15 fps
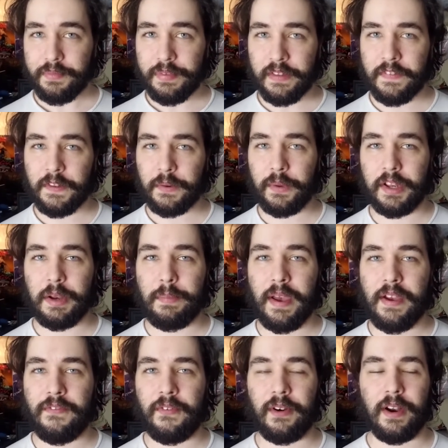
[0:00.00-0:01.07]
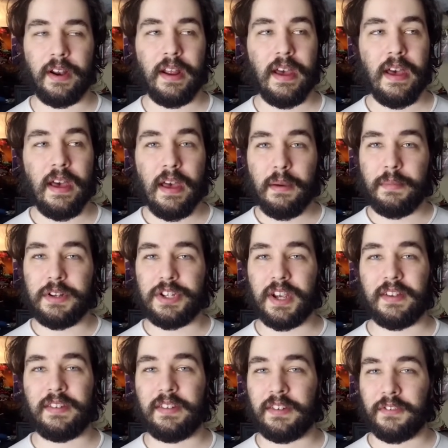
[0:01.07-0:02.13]
that they're willing to pay for it. But
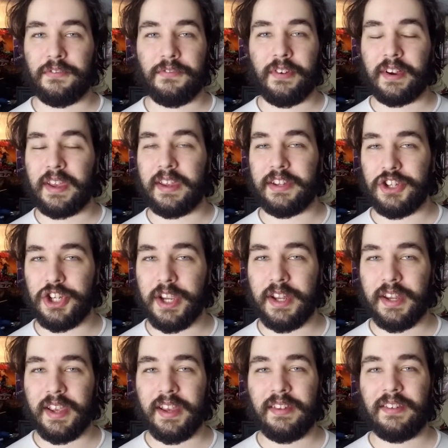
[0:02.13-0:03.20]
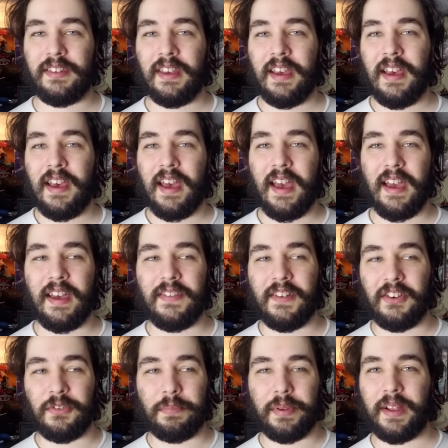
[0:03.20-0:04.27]
Jess is a fucking genius, and
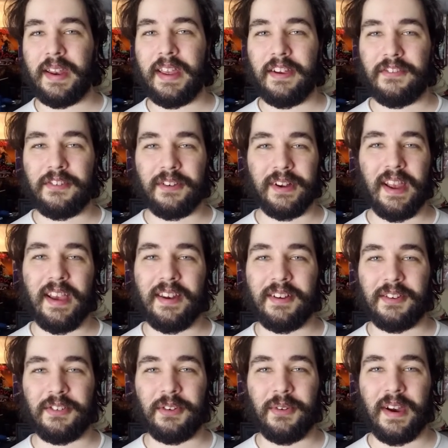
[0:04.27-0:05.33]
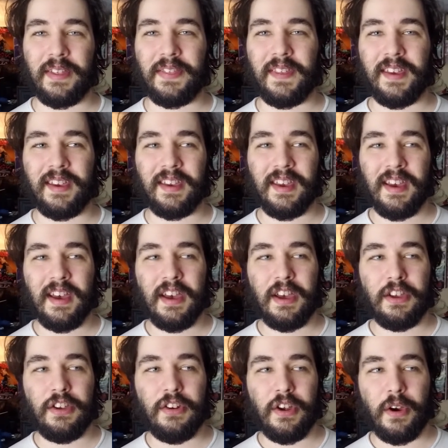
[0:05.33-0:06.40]
there's plenty of creators who I think,
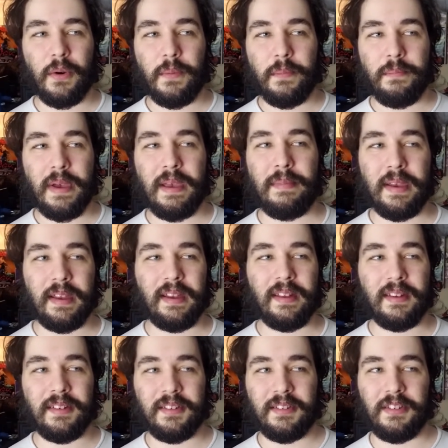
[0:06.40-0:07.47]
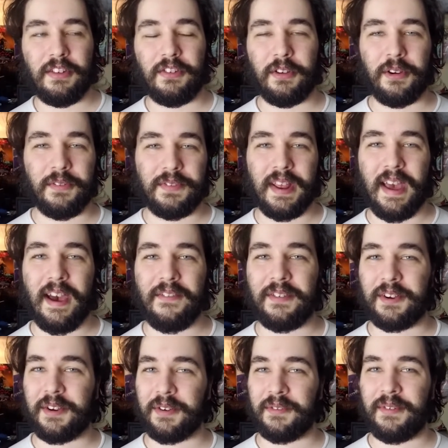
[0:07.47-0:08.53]
you know, maybe deserve to have a
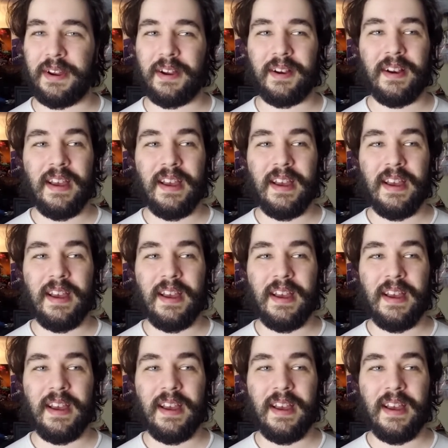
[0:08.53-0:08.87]
career.